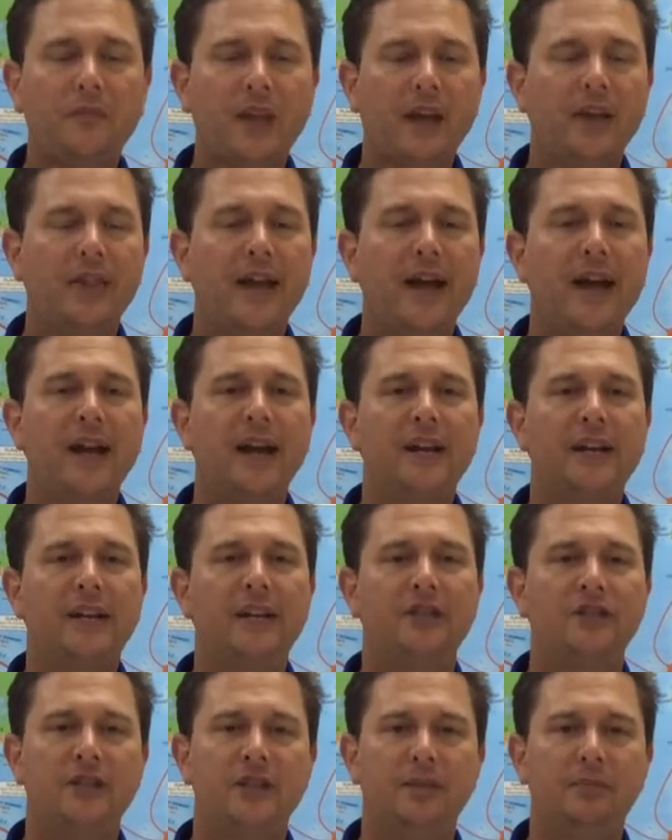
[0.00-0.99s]
they had to
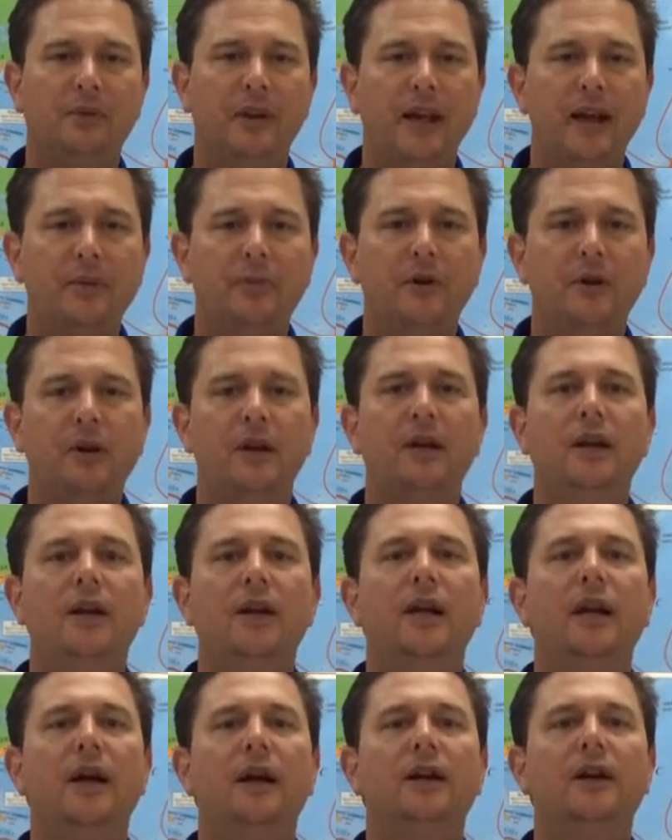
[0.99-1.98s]
get cheap labor.
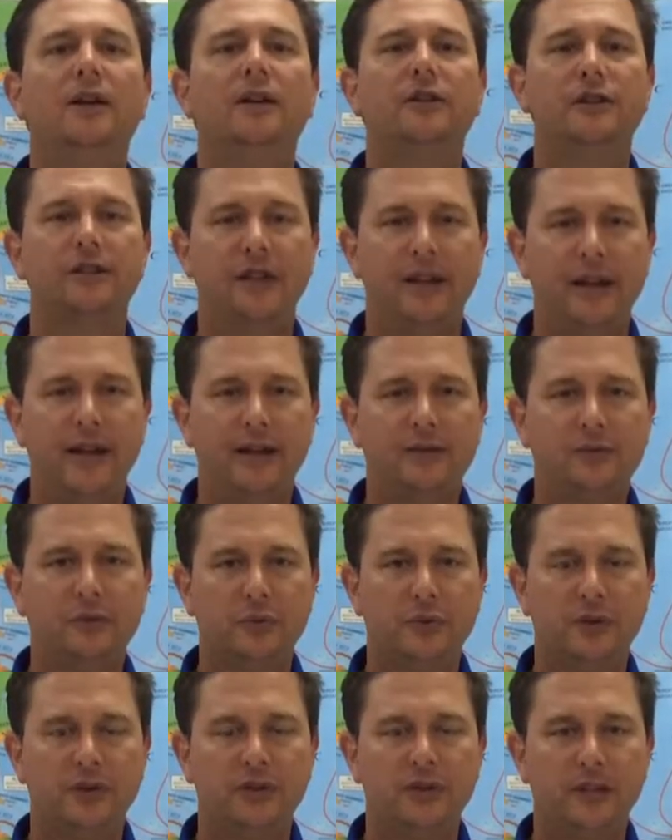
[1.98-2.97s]
Slaves
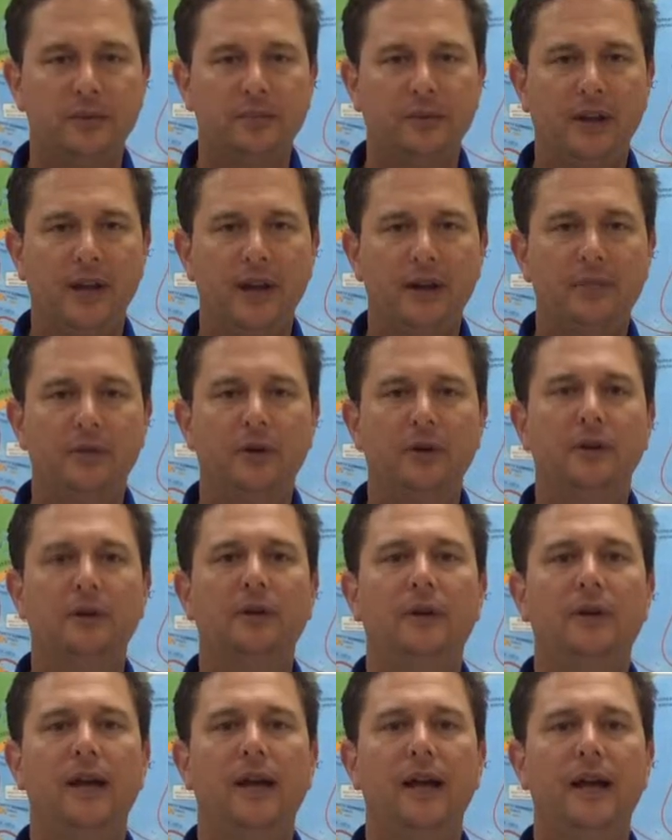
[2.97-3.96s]
were the cheap labor,
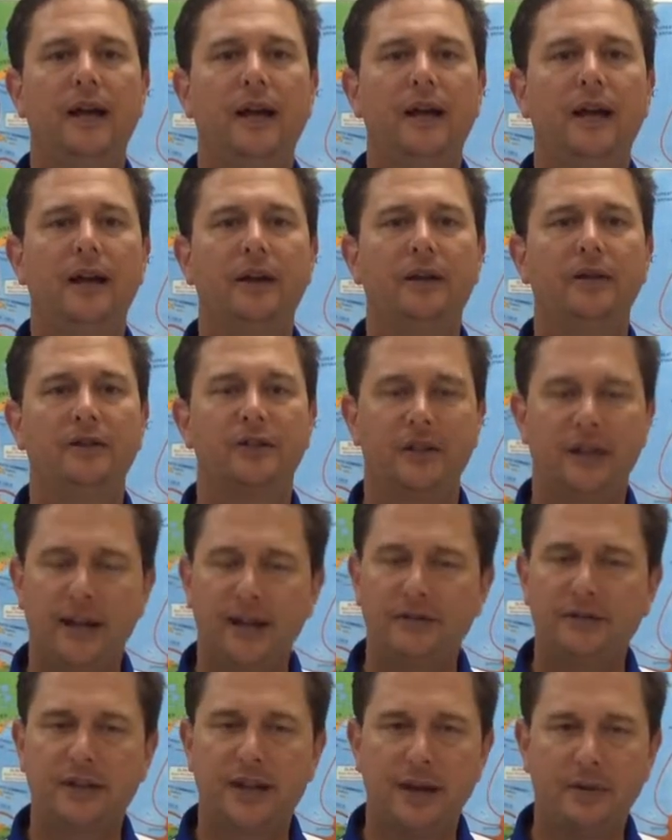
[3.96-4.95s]
and the
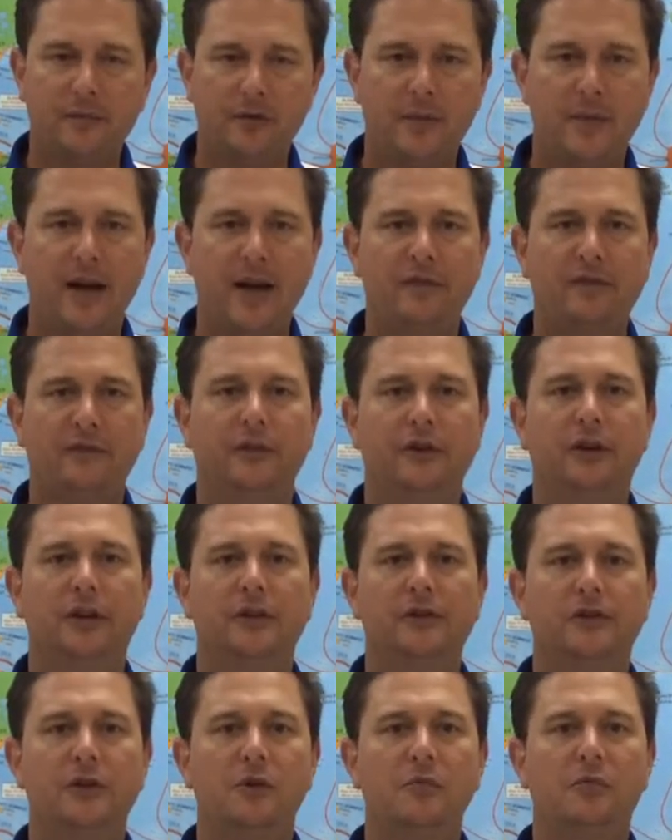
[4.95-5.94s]
slaves came from Africa.
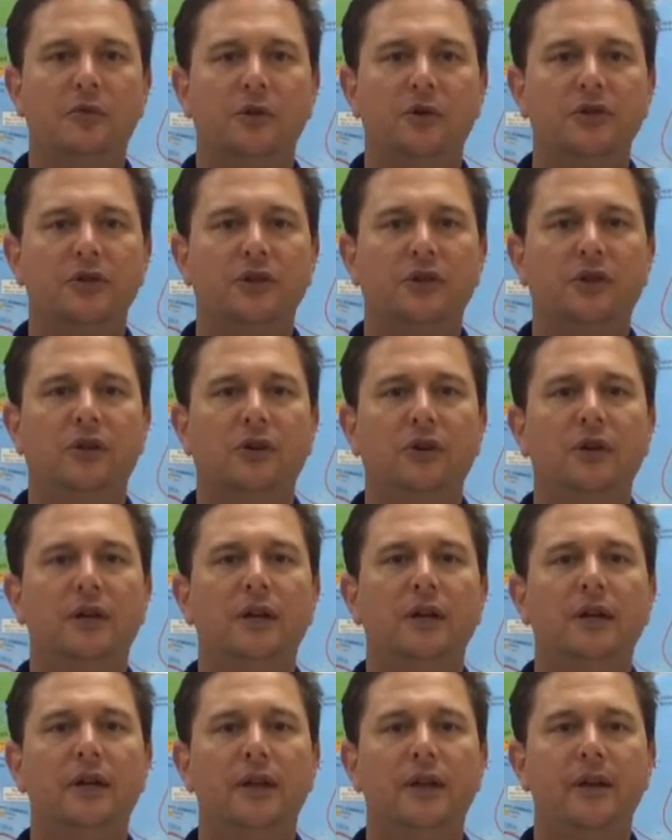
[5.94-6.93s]
So Portugal,
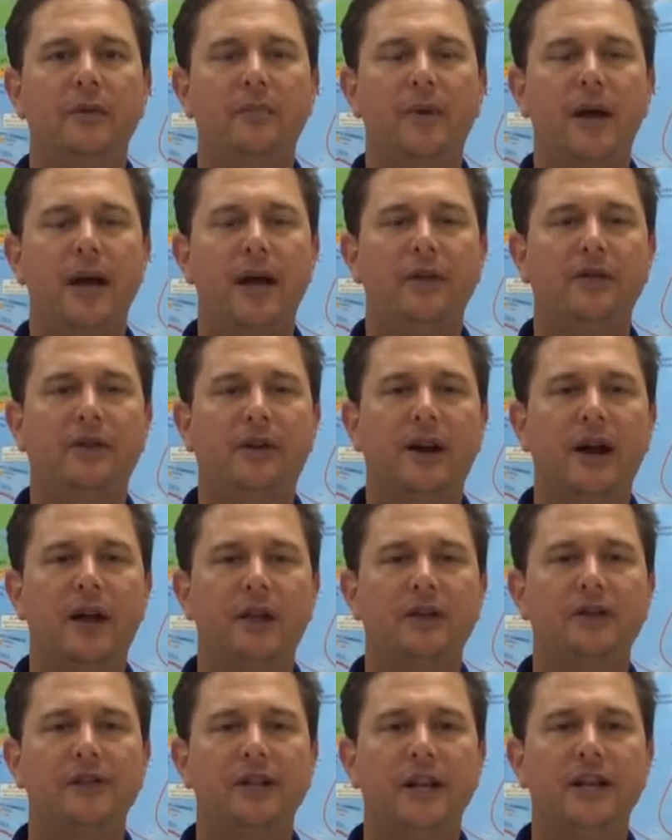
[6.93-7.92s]
their pattern of
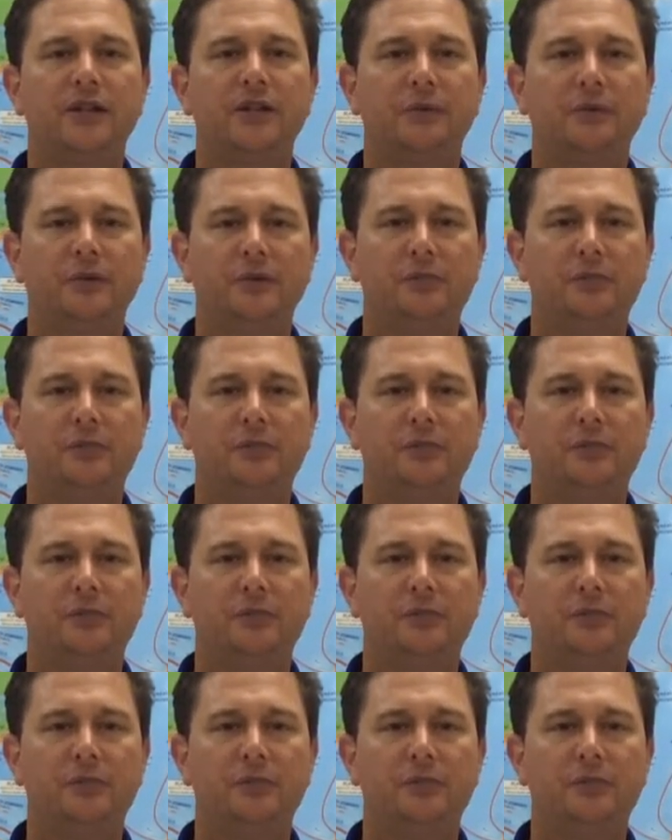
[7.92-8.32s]
colonization was